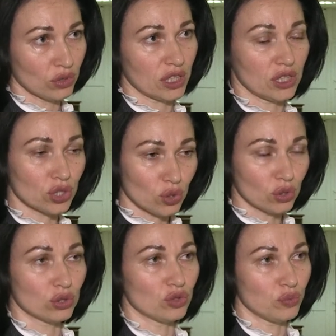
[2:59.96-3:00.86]
Taking
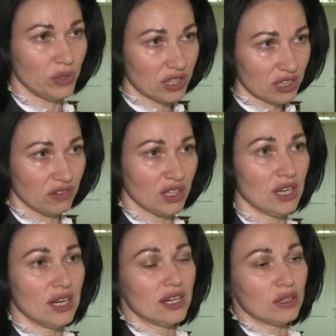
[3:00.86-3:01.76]
into consideration
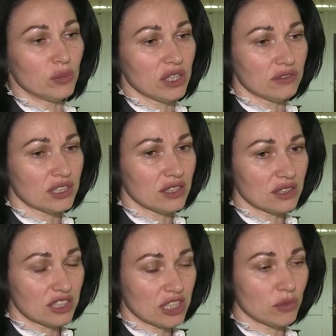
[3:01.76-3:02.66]
these expectations
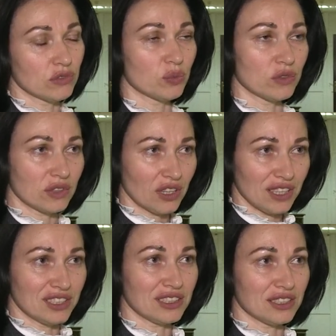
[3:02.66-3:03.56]
of the Ukrainian
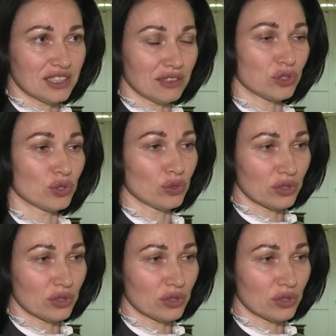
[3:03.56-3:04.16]
nation, Ukrainian